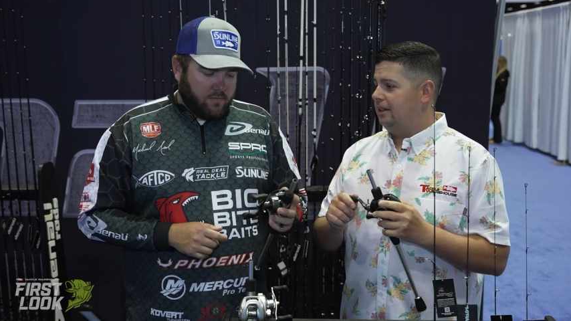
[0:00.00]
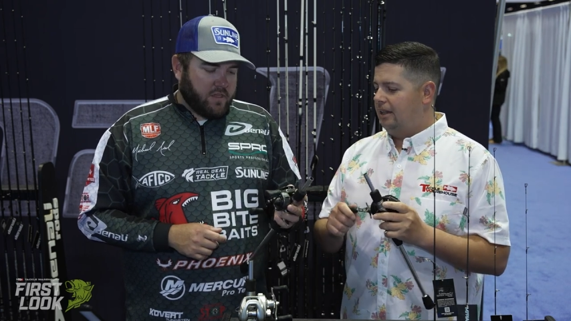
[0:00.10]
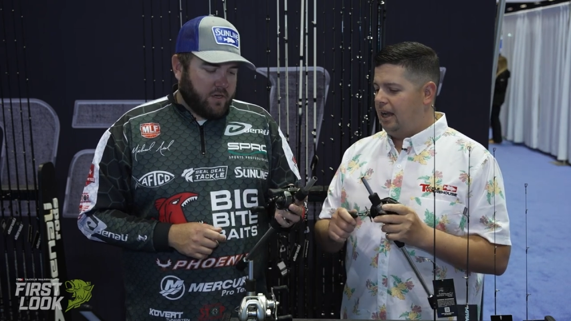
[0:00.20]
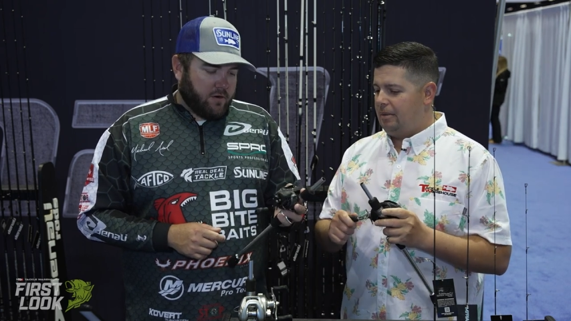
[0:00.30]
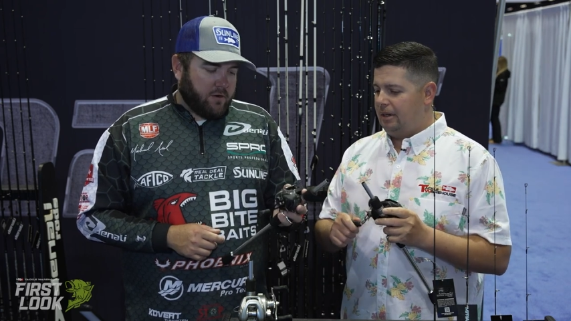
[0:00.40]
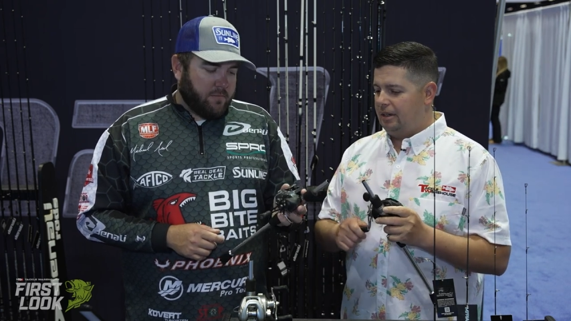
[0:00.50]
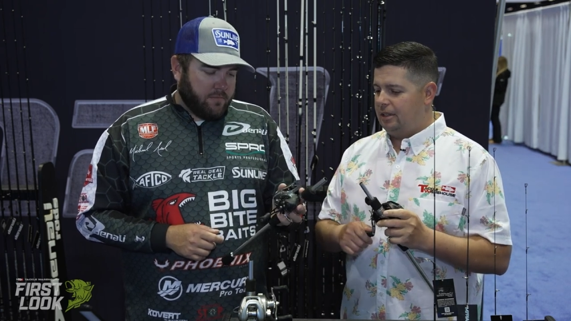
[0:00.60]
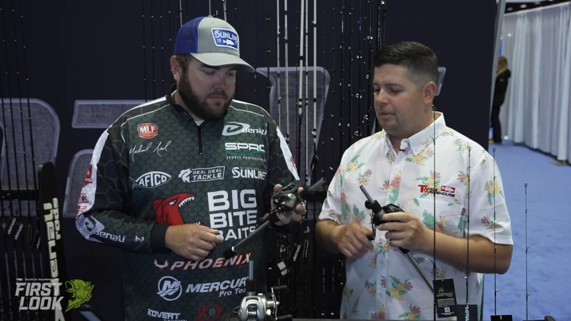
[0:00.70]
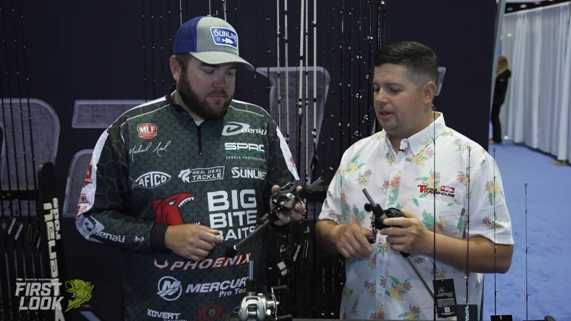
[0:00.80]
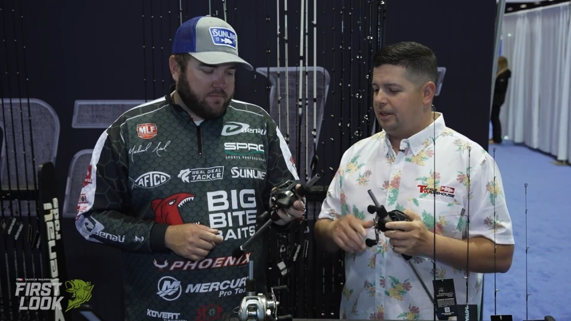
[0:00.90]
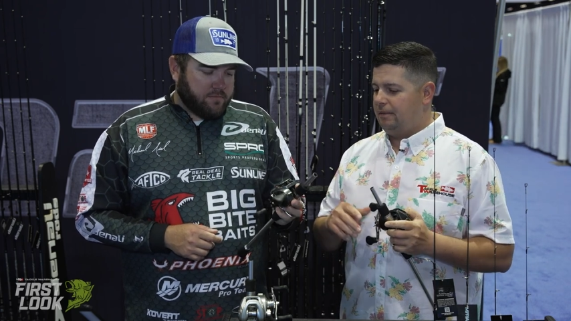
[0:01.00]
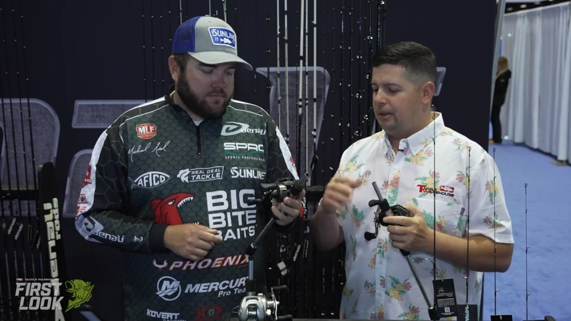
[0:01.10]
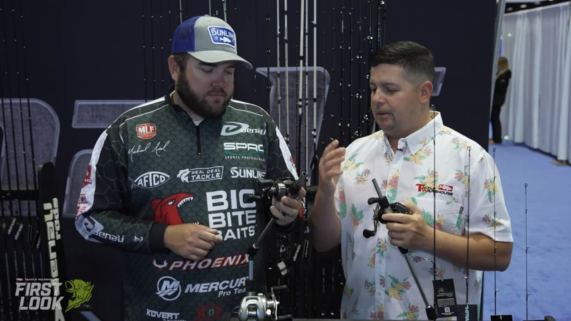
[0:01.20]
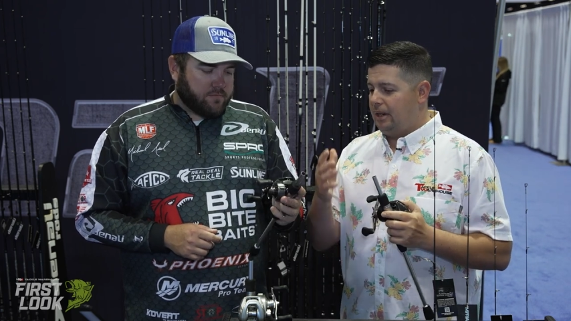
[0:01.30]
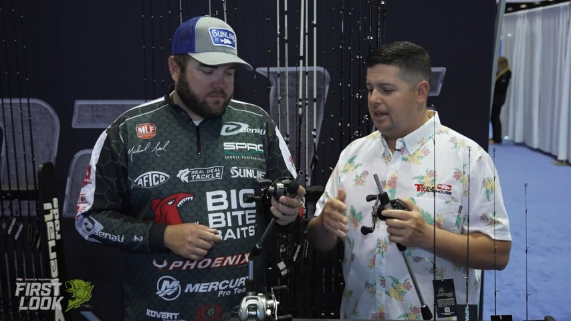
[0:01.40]
Speaker 1: They I are. mean, especially for
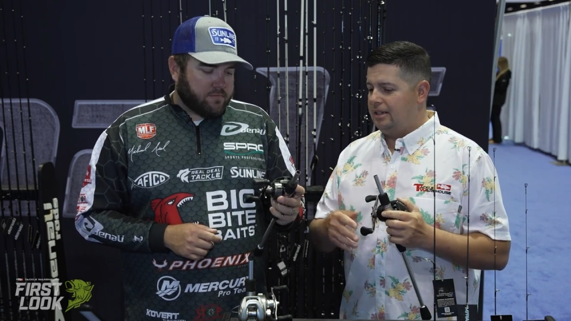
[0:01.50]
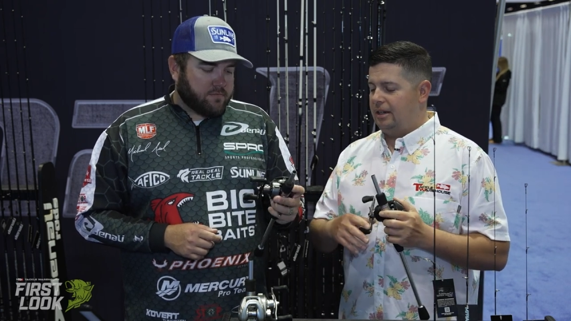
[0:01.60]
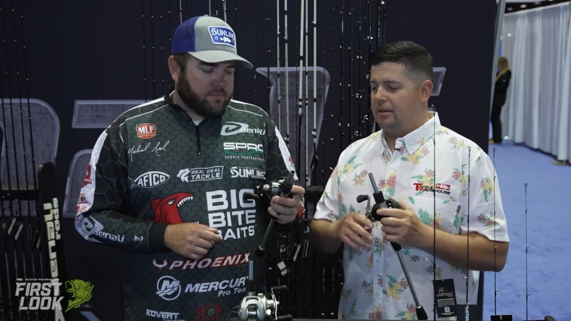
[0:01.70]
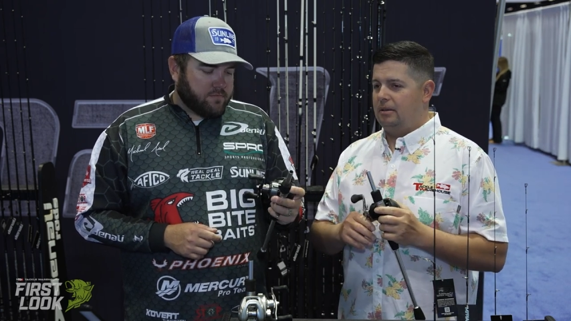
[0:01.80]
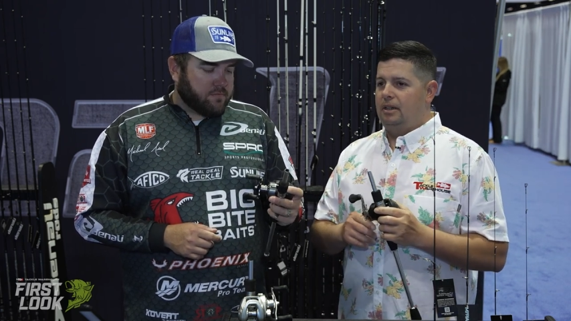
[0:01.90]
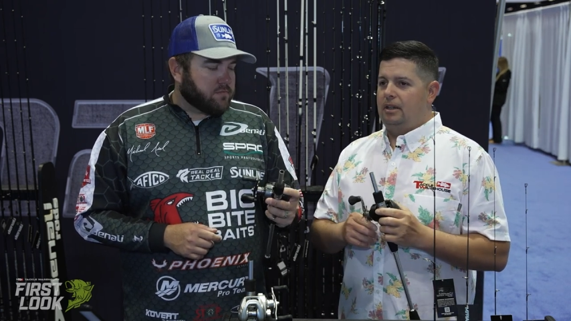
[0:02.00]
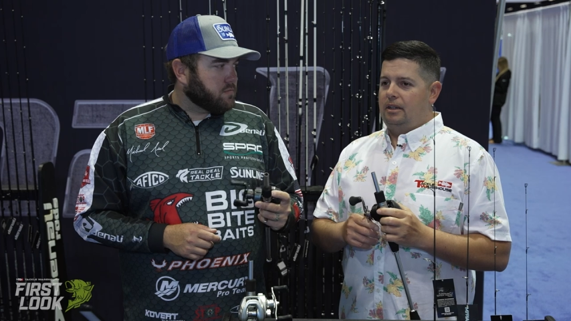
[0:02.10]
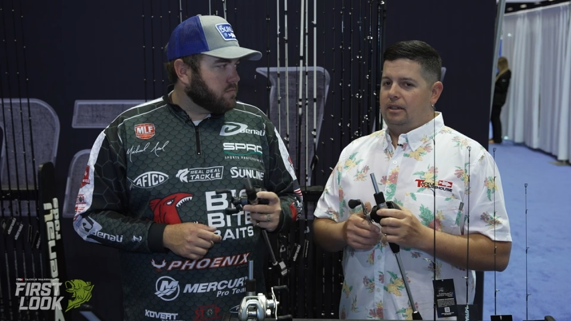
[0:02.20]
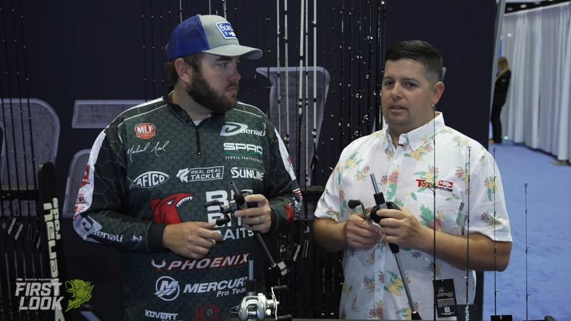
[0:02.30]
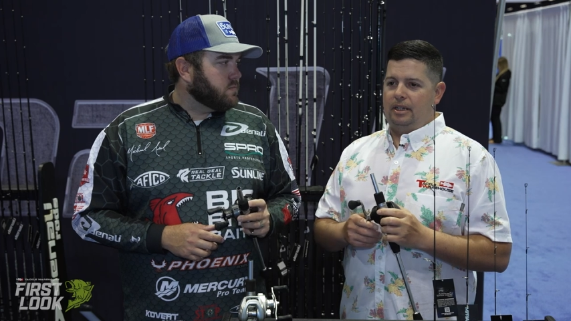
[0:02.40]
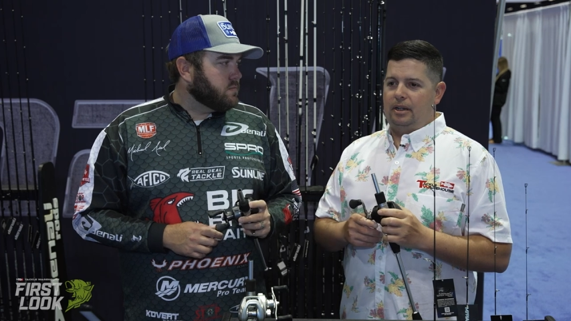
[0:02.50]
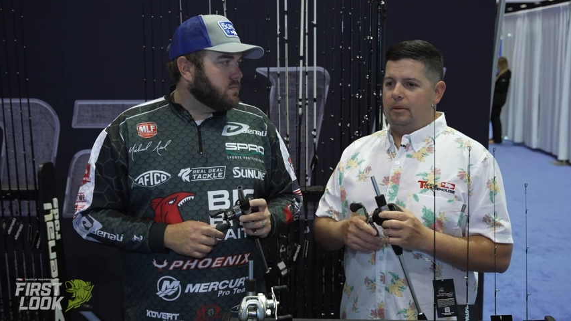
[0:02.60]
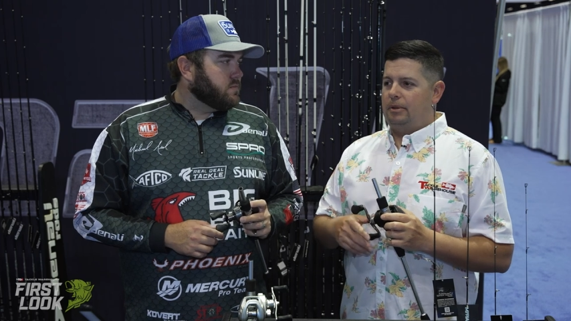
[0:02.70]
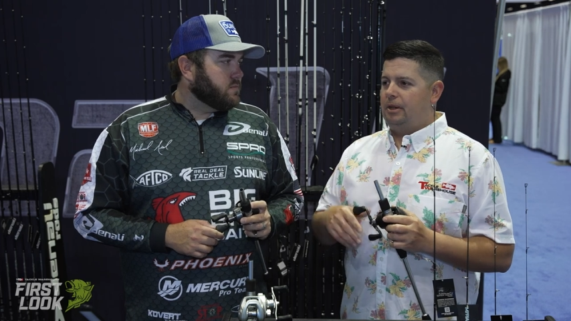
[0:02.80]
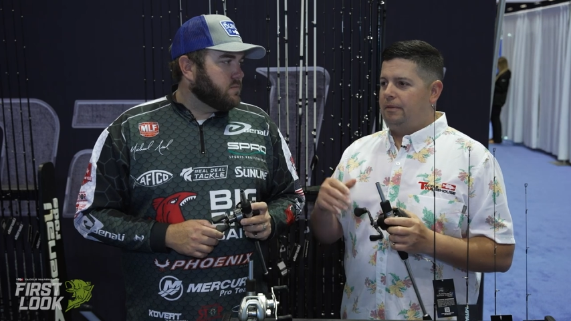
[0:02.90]
you guys that are, you
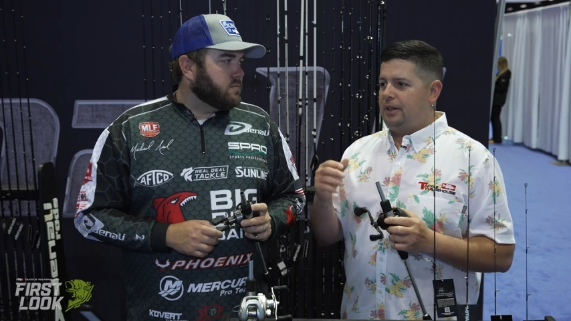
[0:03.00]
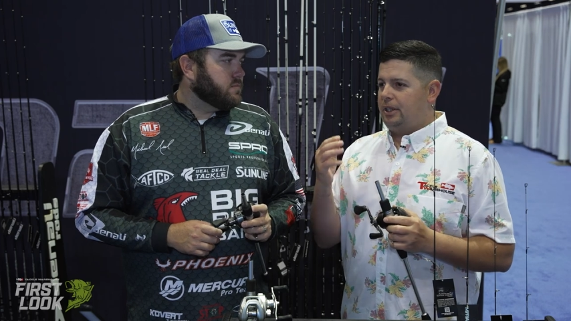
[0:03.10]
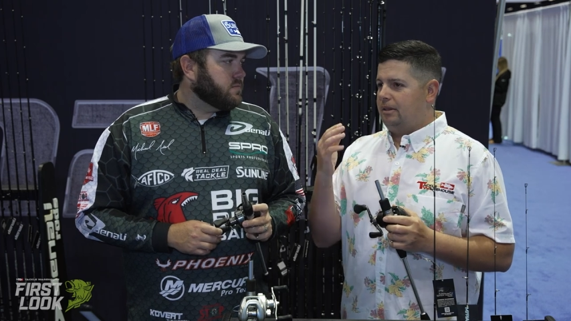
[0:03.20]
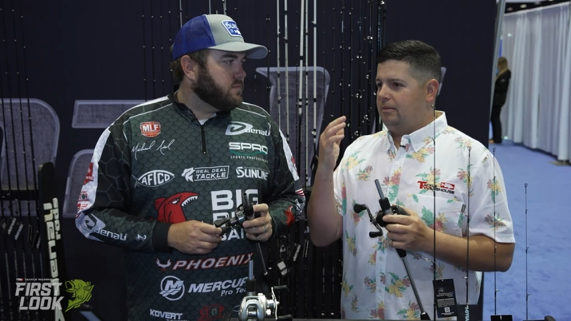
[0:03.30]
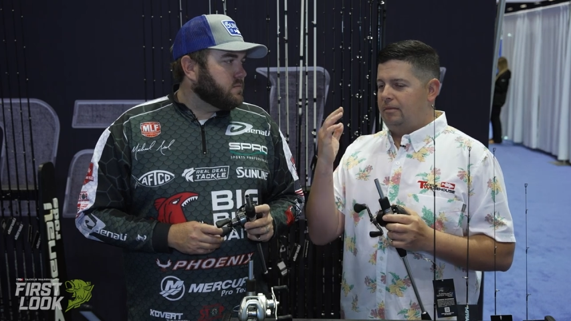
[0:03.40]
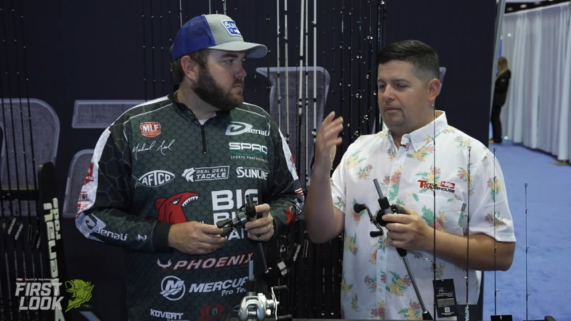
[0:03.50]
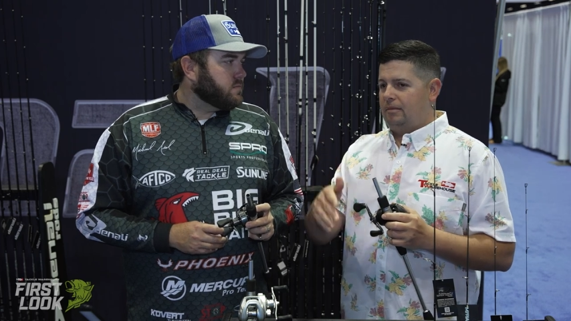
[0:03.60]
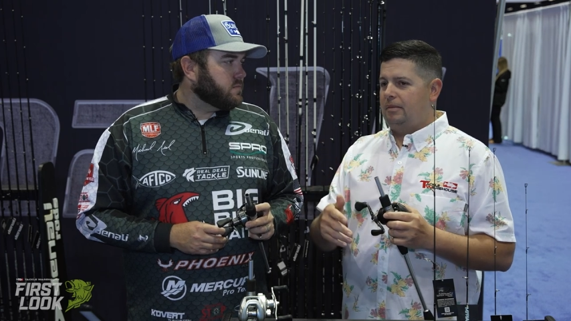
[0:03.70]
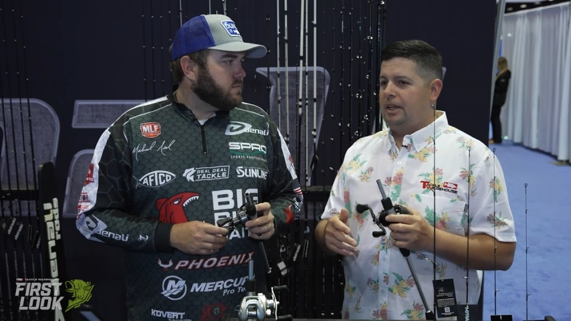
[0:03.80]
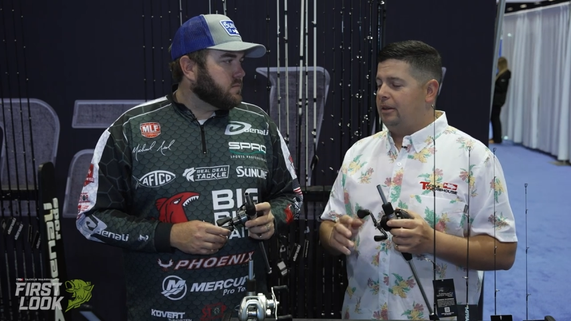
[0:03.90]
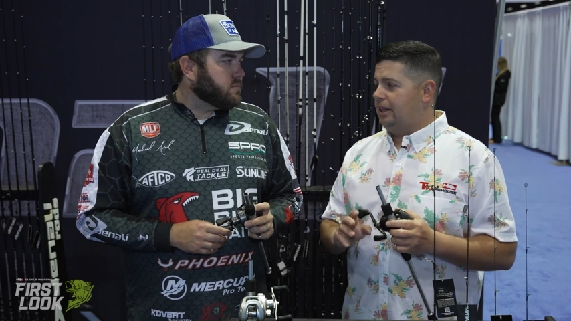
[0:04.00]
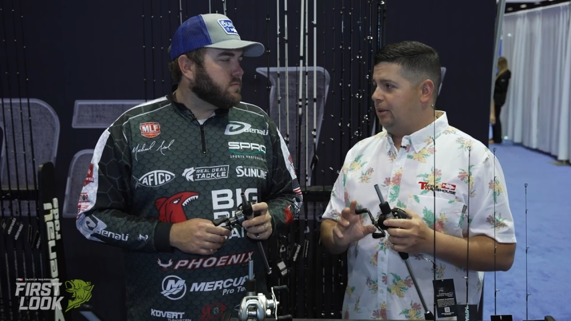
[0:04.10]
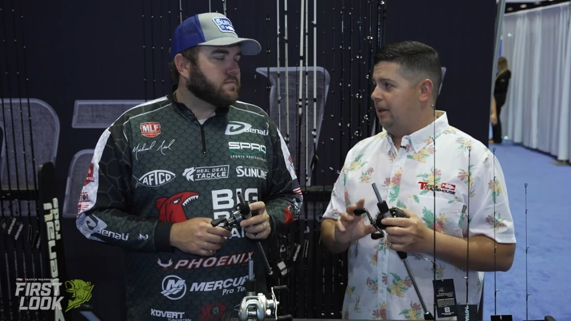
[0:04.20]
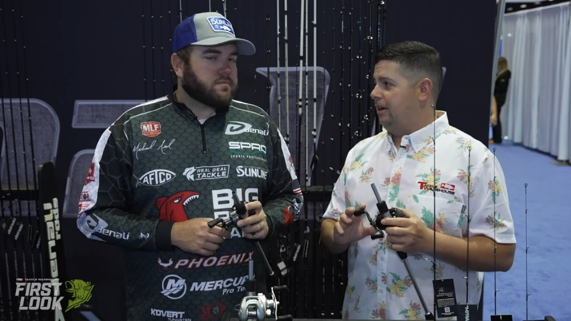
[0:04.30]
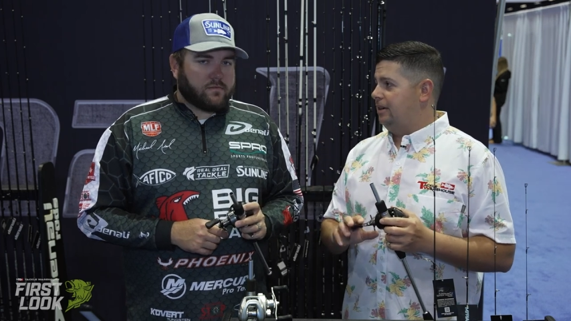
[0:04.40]
know, you're fishing nearly
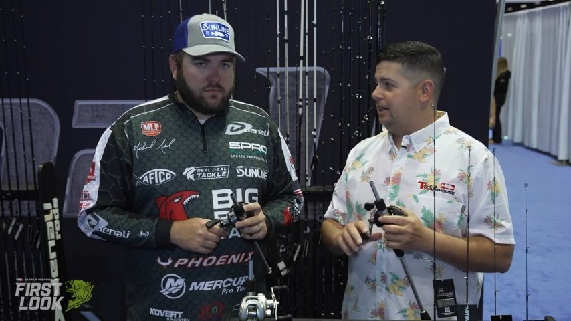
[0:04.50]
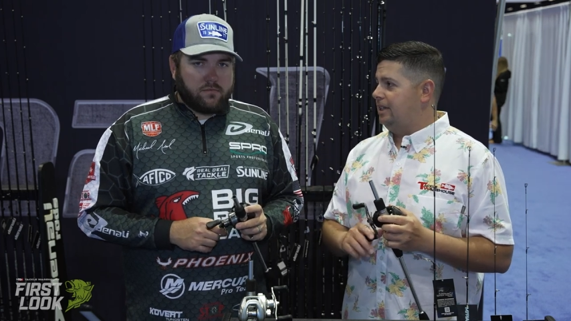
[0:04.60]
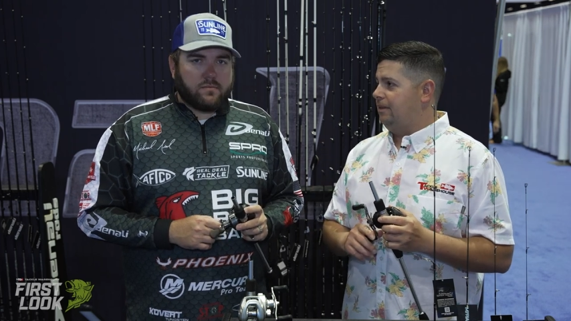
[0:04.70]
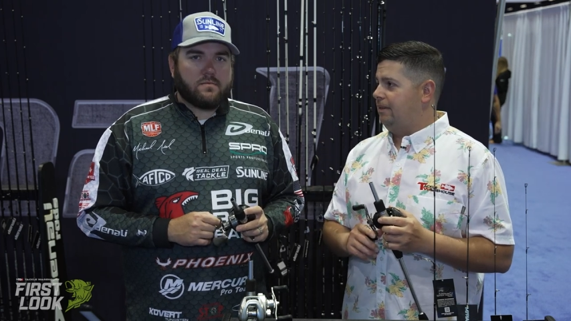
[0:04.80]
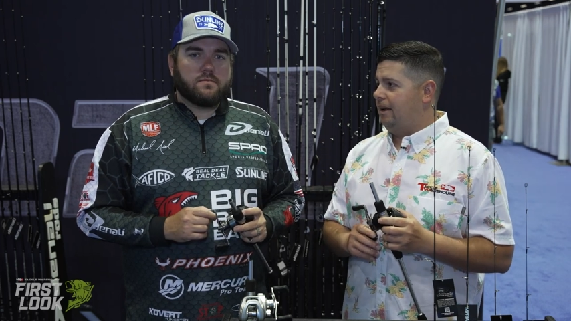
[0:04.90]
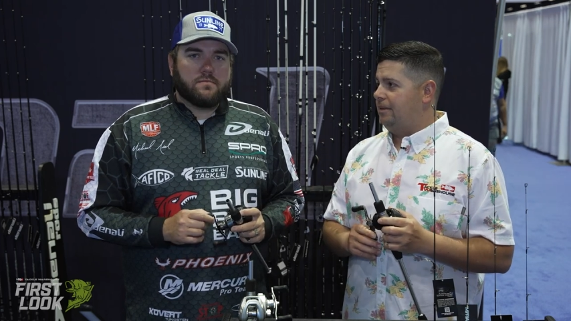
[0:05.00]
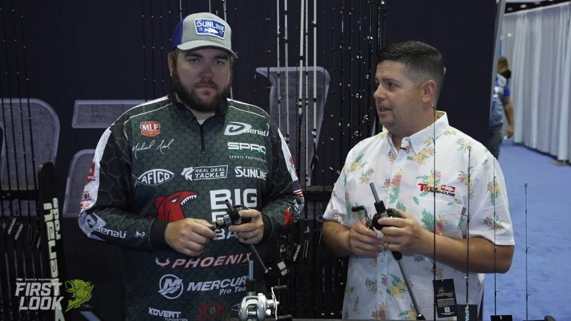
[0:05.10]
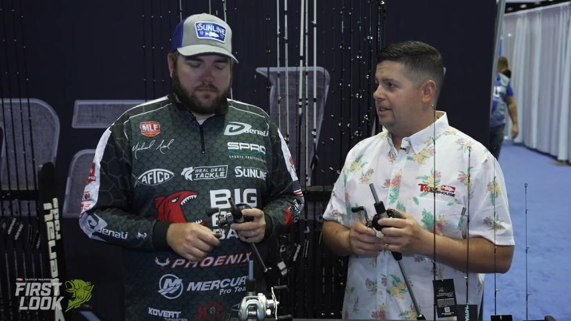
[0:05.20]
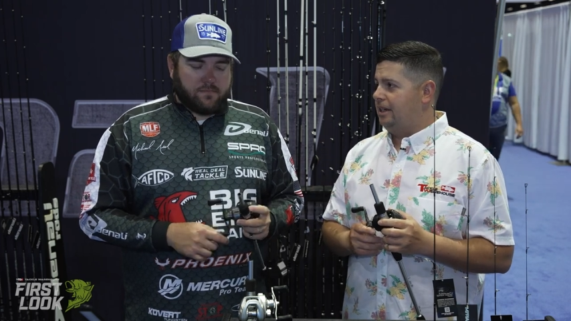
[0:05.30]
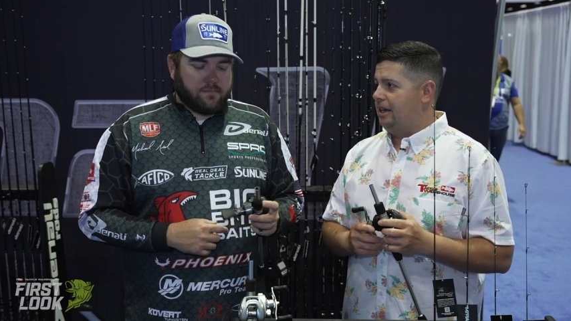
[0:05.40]
365 days a